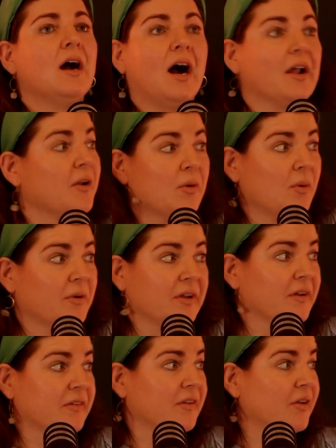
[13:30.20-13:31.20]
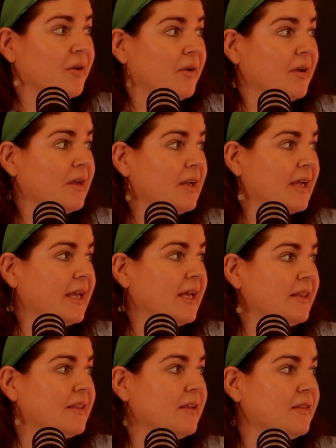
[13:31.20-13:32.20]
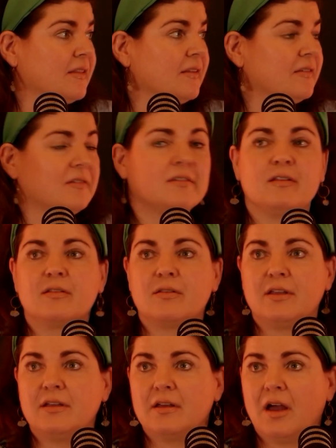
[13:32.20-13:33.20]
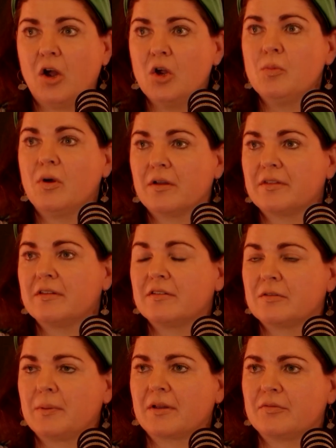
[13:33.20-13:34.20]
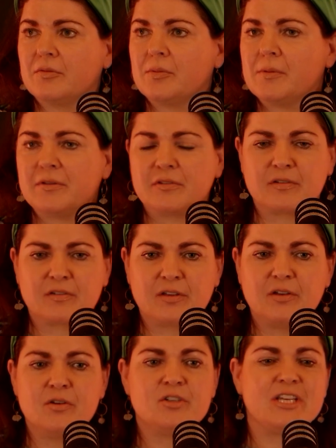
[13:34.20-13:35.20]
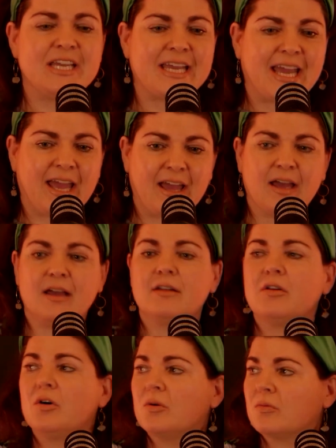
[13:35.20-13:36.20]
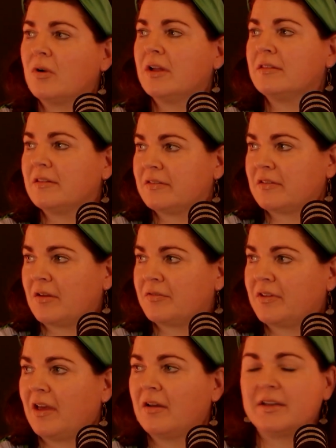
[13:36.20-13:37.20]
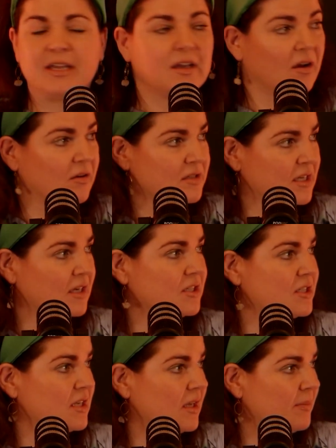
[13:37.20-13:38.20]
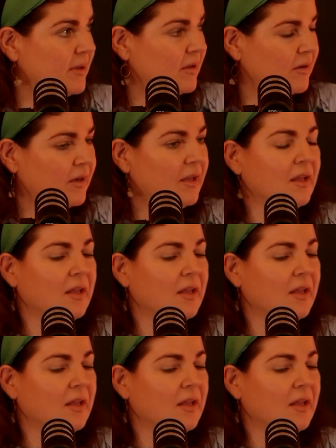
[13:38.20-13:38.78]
I don't know what we're going to do. Like the homework that is expected from him is just huge. He cannot write this stuff down. He can't touch type. He can't.